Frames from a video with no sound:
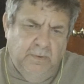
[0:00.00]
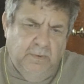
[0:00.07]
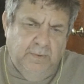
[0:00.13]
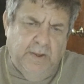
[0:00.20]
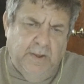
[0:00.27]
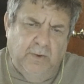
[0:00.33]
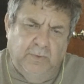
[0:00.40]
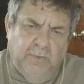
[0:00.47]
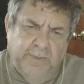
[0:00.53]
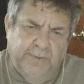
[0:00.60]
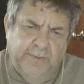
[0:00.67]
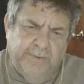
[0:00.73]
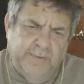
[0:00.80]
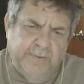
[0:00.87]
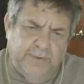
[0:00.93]
Not only
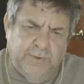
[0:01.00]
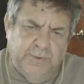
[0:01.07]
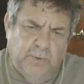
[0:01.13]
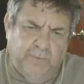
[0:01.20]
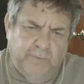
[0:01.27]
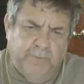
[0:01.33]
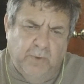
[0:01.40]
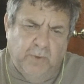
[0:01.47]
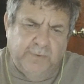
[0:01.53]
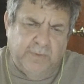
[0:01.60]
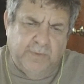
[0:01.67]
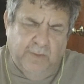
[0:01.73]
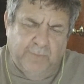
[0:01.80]
this issue of the